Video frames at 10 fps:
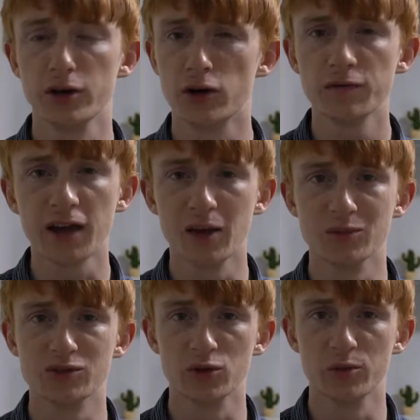
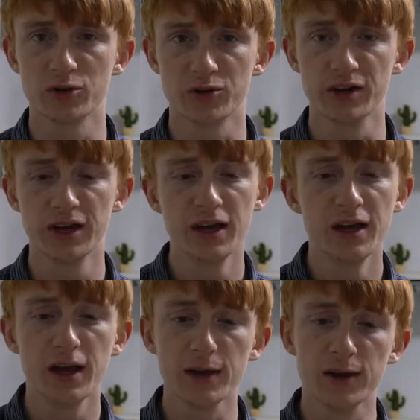off-campus dormitory
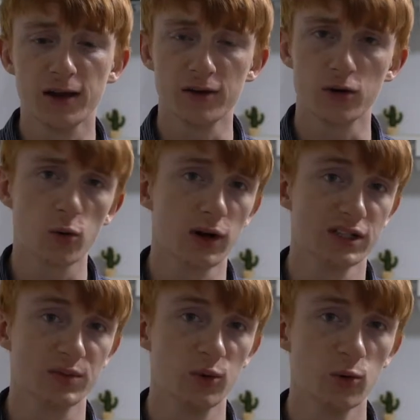in that they're quite
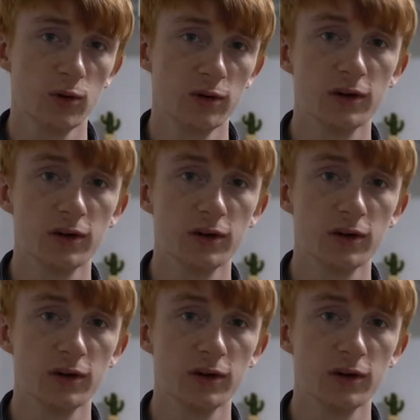small,